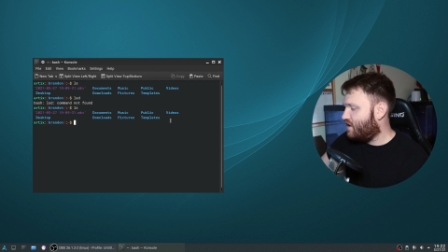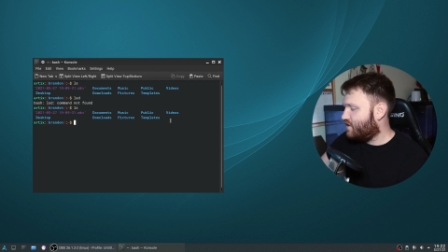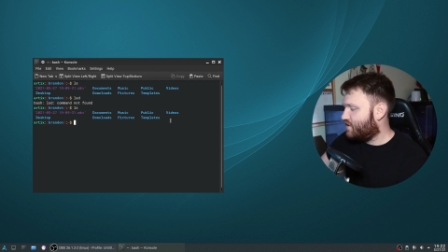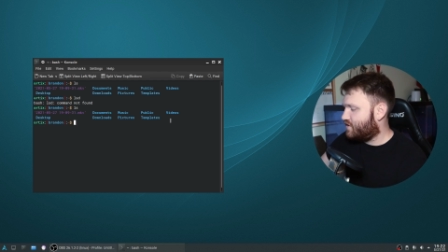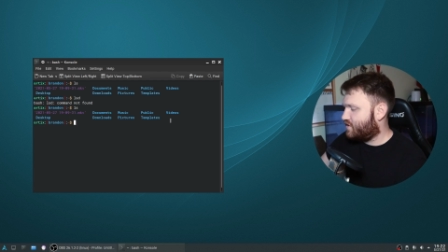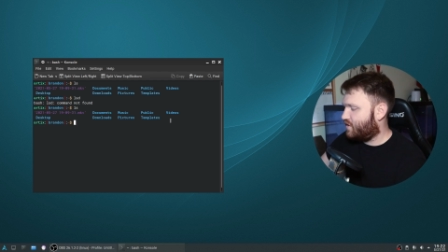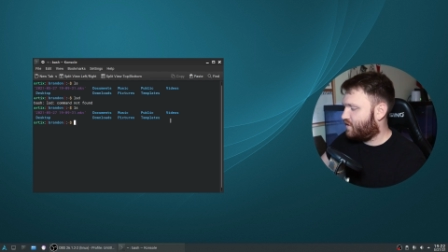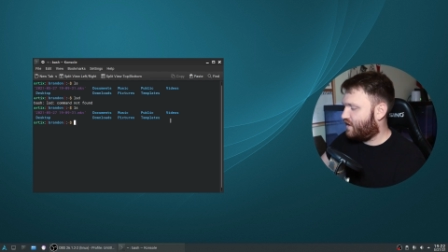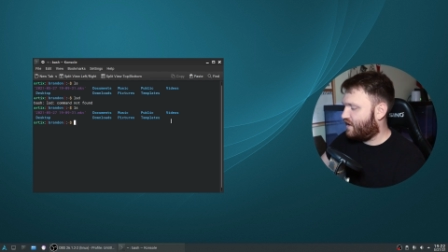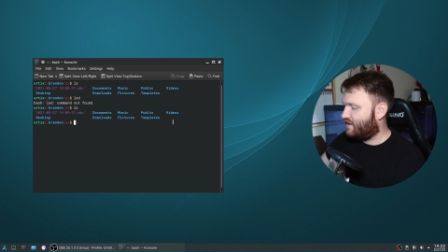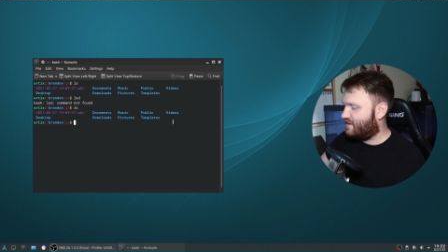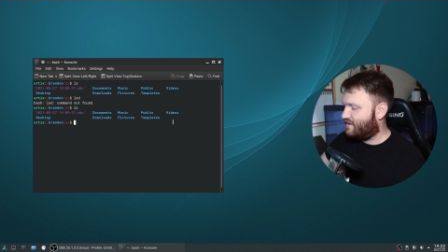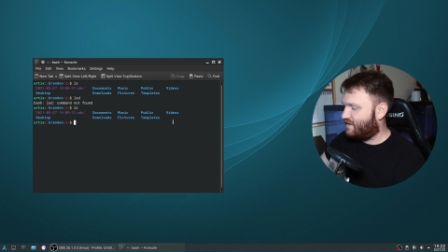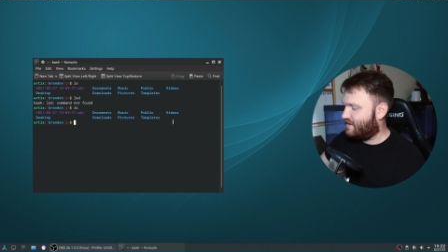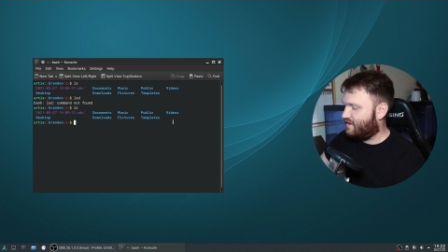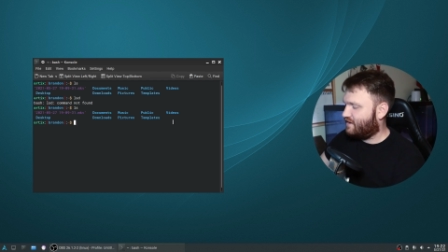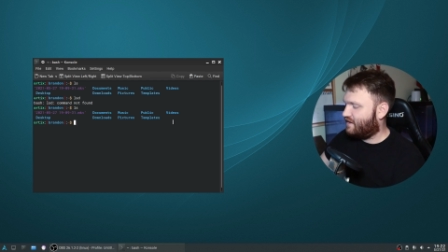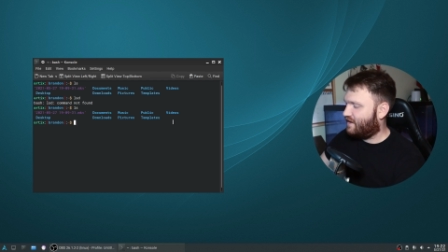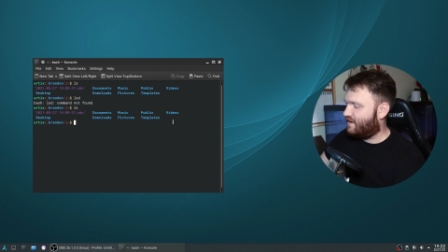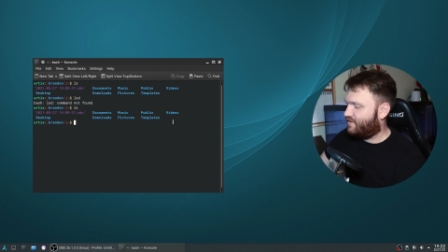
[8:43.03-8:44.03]
So they
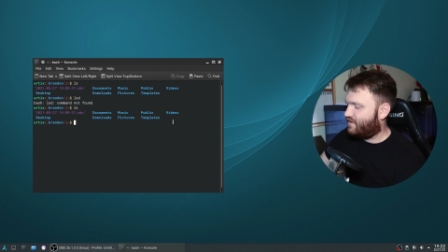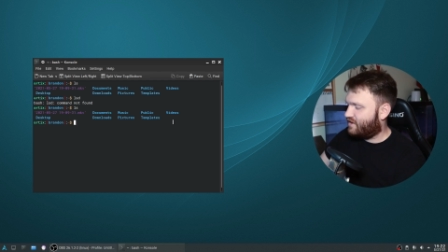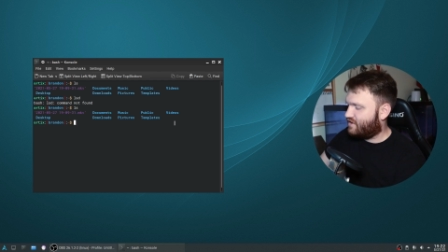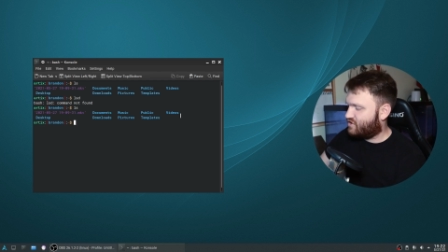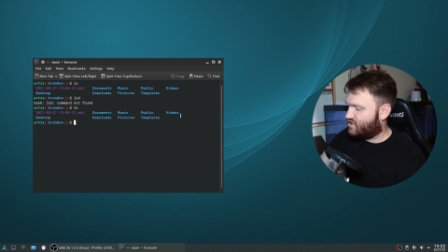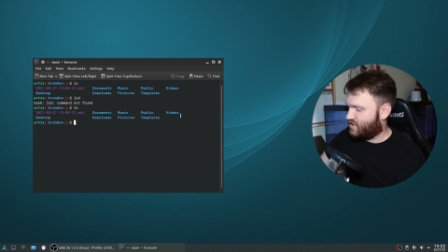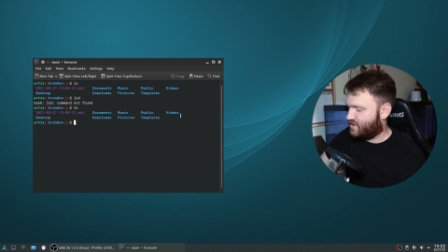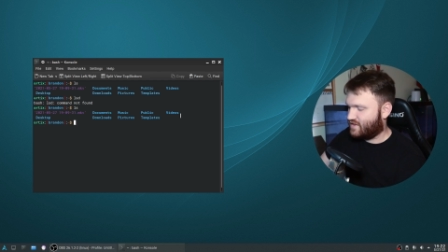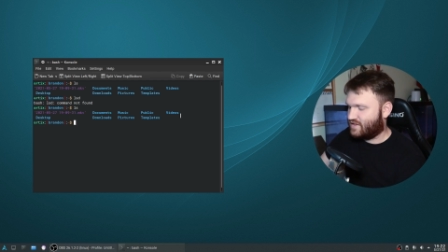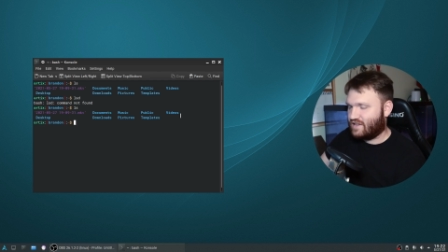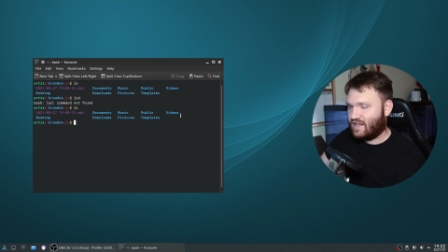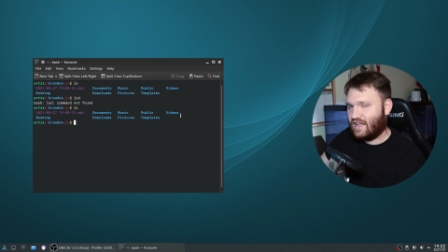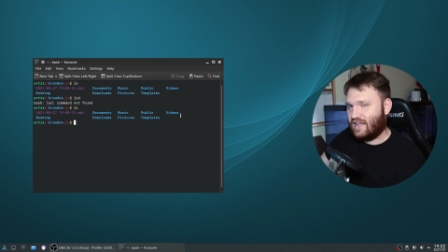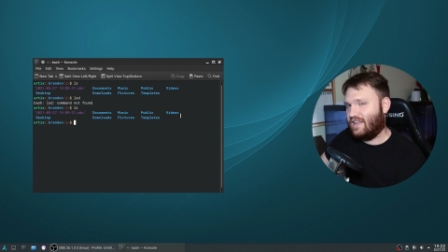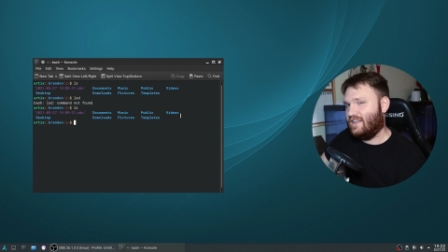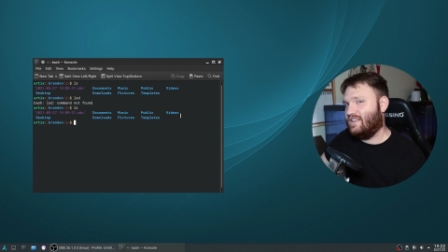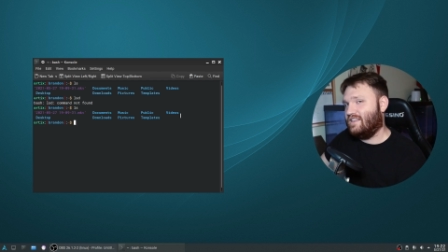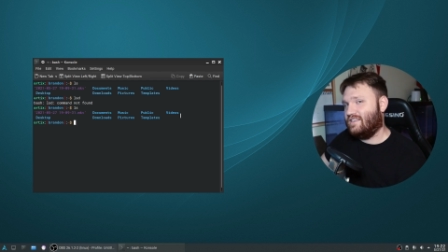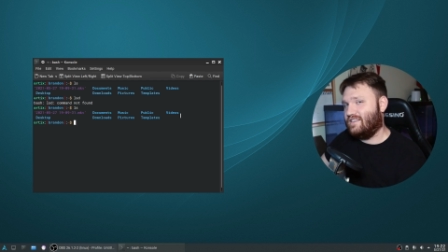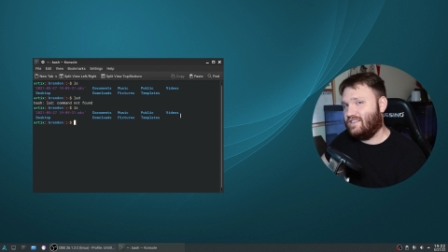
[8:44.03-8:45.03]
did give it just
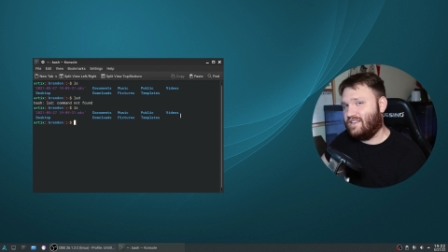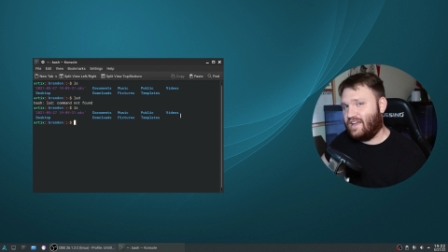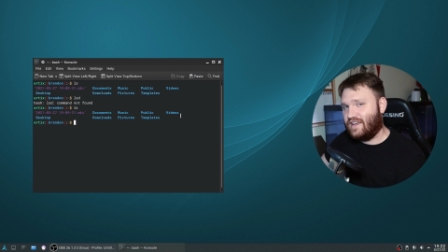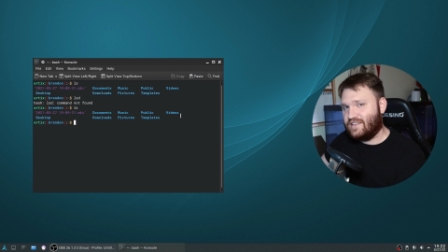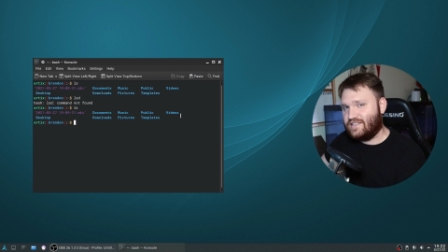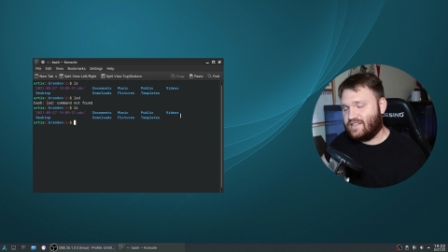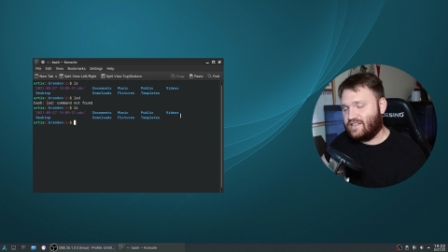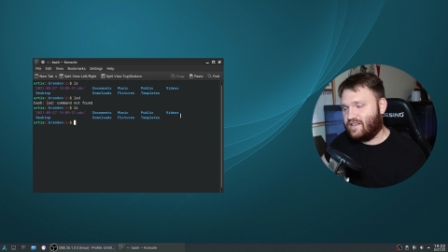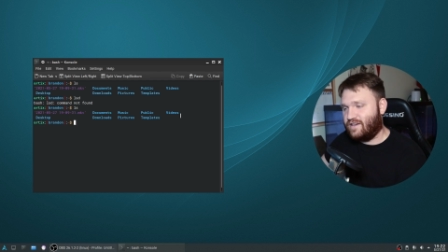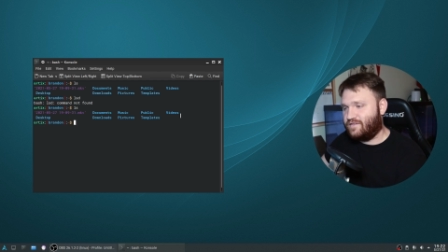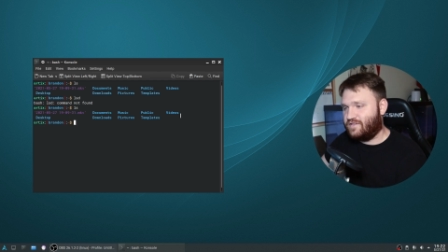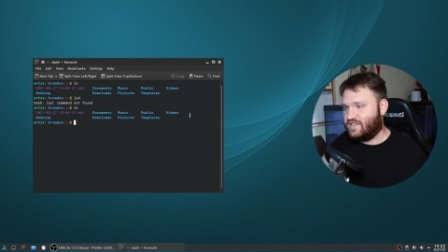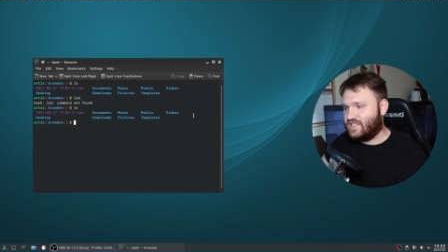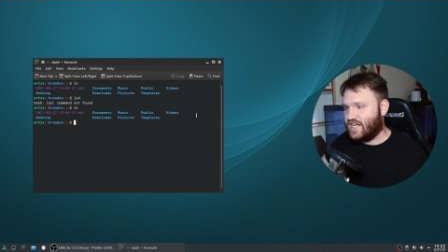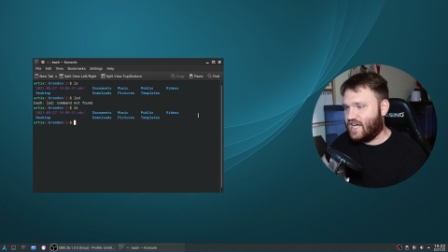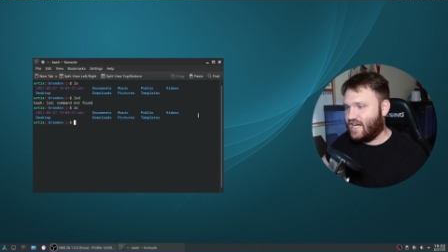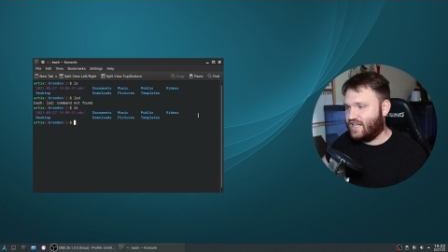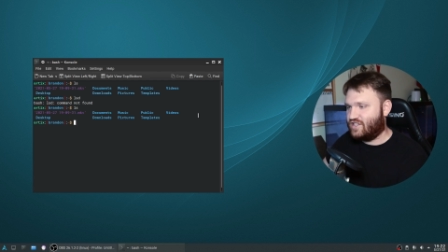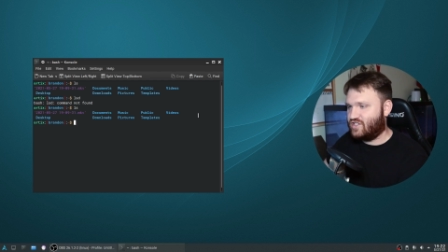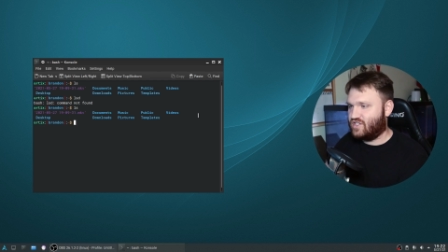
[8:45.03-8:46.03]
a nice enough
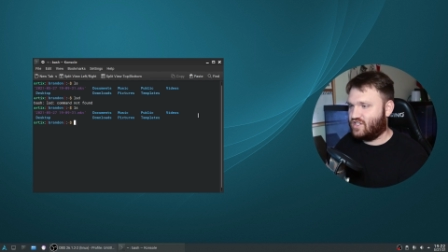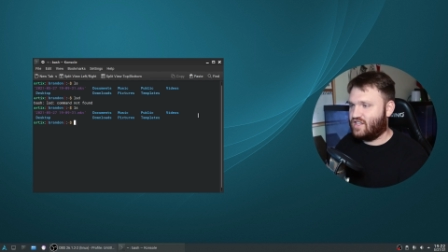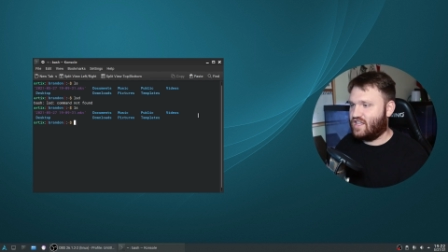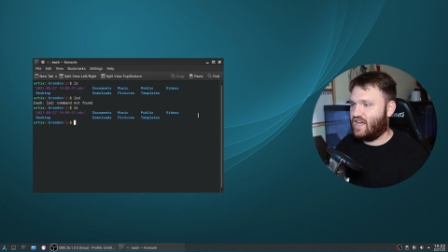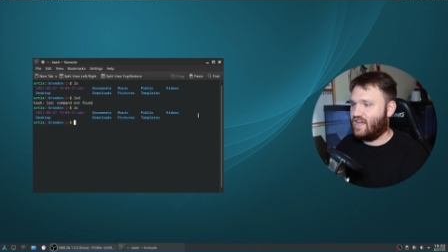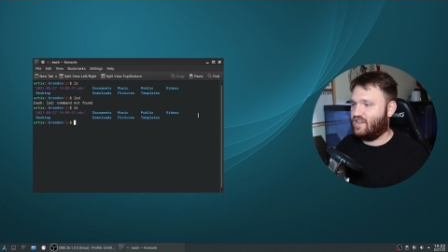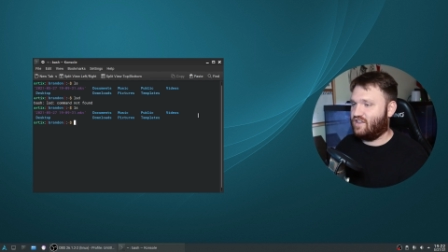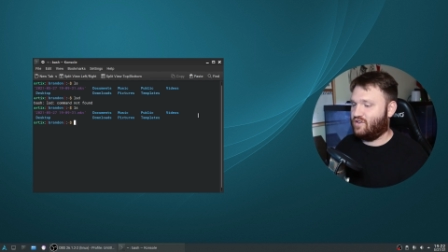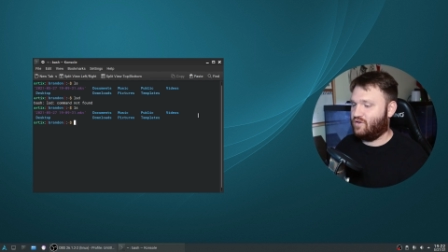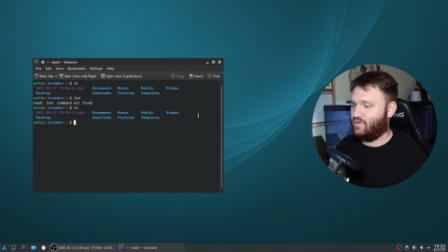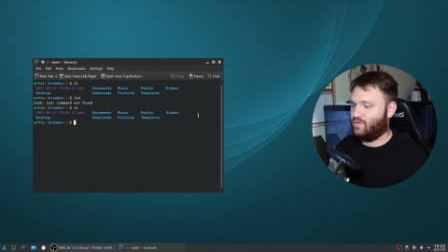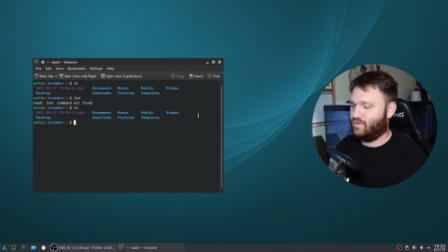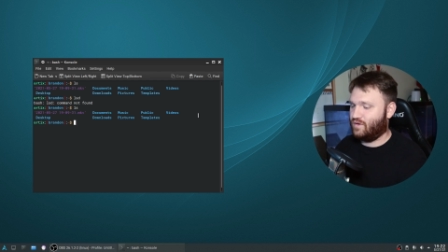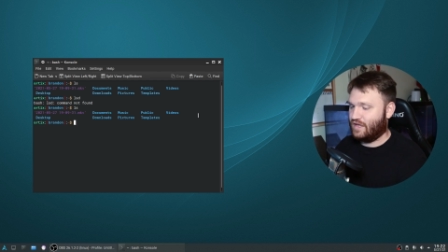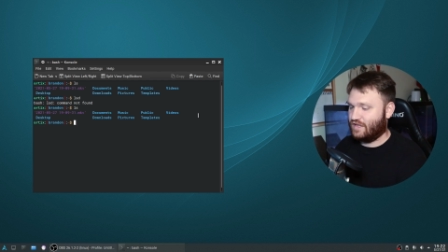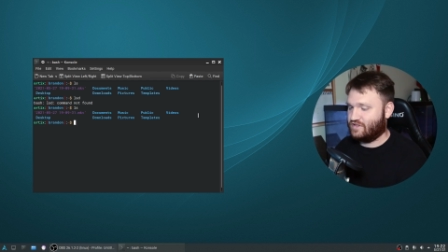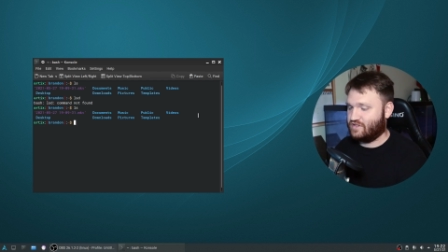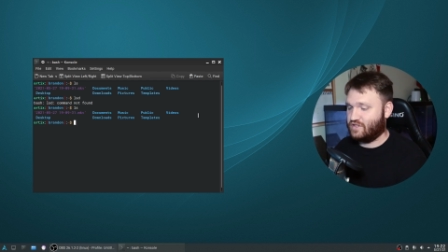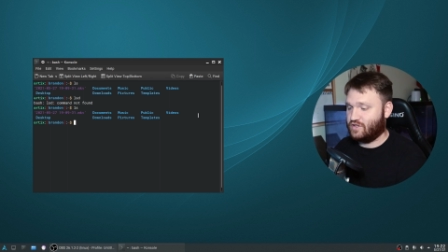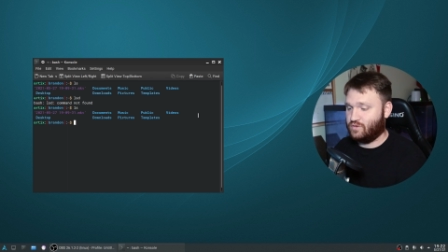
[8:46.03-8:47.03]
touch that you
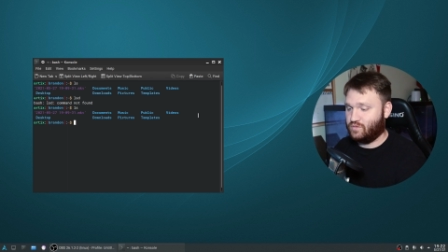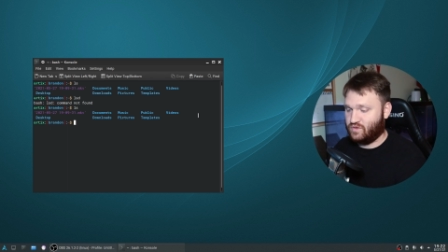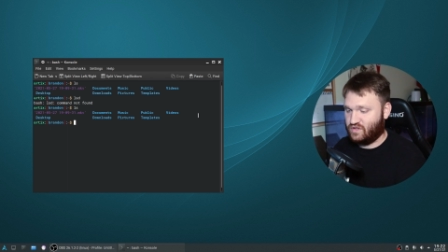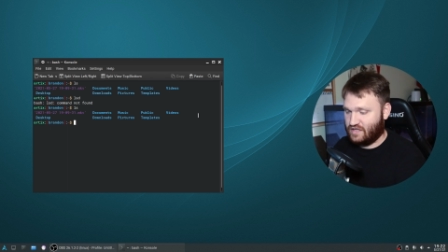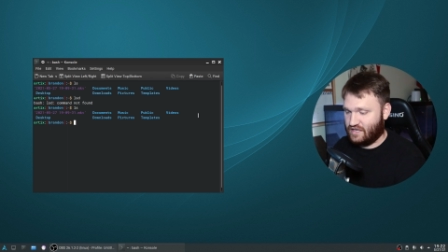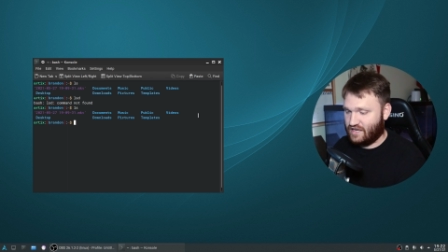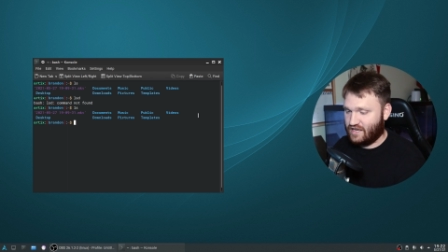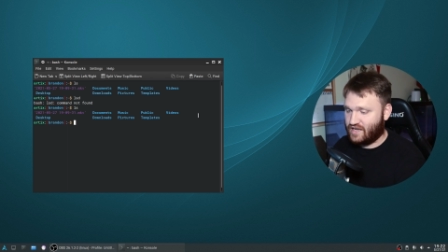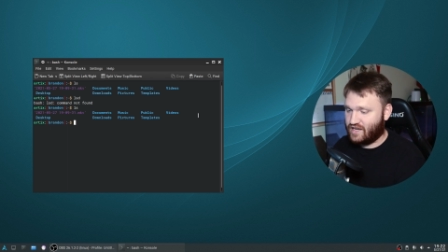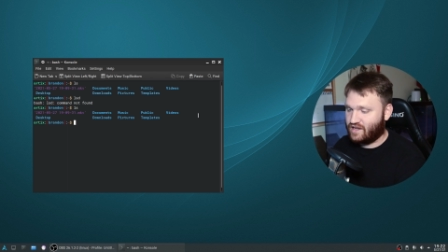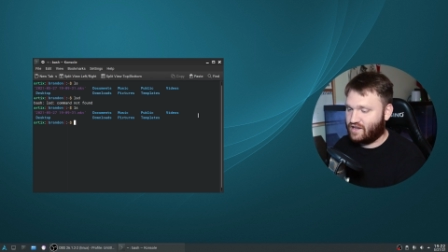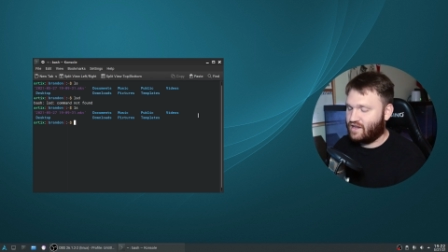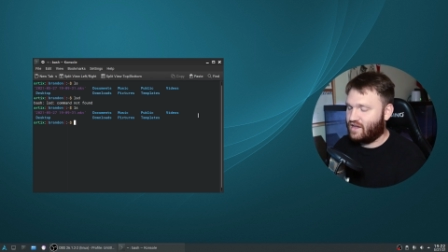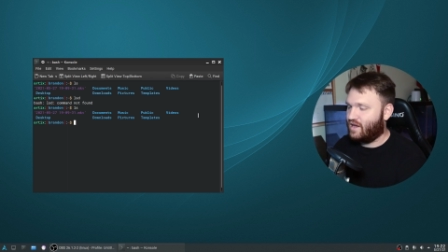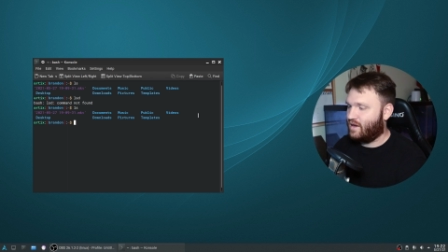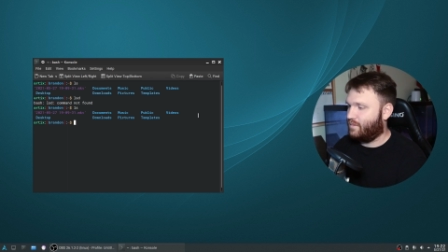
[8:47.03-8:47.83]
it's unique,